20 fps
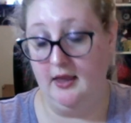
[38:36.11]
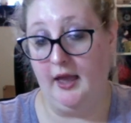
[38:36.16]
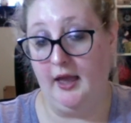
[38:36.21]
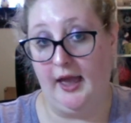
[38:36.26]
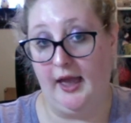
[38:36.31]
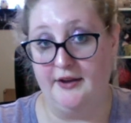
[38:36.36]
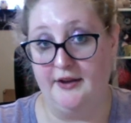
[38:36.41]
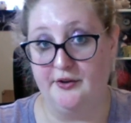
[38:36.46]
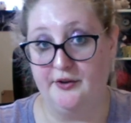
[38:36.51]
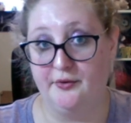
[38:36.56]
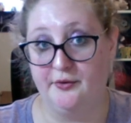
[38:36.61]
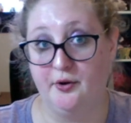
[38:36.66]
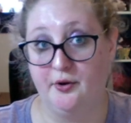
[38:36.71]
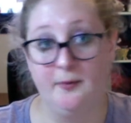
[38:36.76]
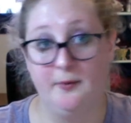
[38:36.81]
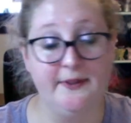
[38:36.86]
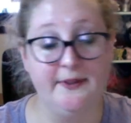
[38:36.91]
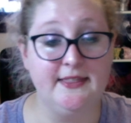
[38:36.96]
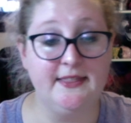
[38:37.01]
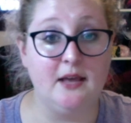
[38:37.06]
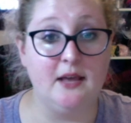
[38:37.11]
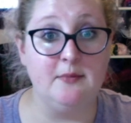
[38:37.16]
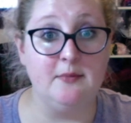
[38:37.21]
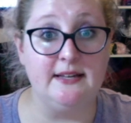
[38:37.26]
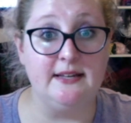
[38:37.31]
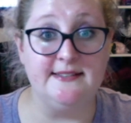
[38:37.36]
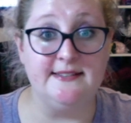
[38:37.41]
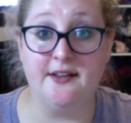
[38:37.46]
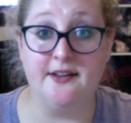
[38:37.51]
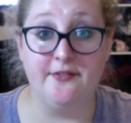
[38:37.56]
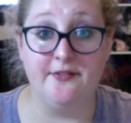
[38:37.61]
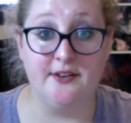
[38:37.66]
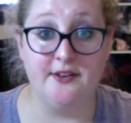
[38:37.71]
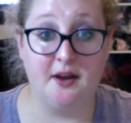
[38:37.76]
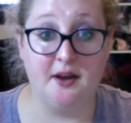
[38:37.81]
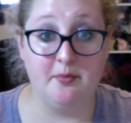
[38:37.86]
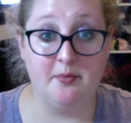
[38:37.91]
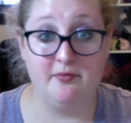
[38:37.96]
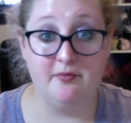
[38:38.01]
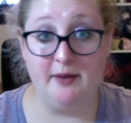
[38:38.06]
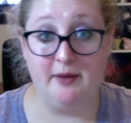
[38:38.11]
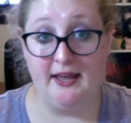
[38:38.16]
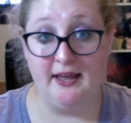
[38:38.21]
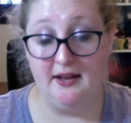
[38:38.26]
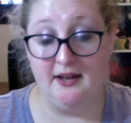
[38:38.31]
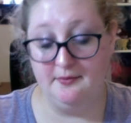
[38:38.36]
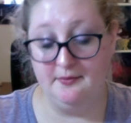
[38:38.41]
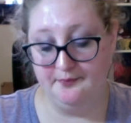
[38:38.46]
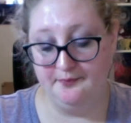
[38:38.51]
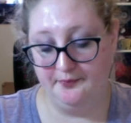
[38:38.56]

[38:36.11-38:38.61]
I don't know what that means off the top of my head,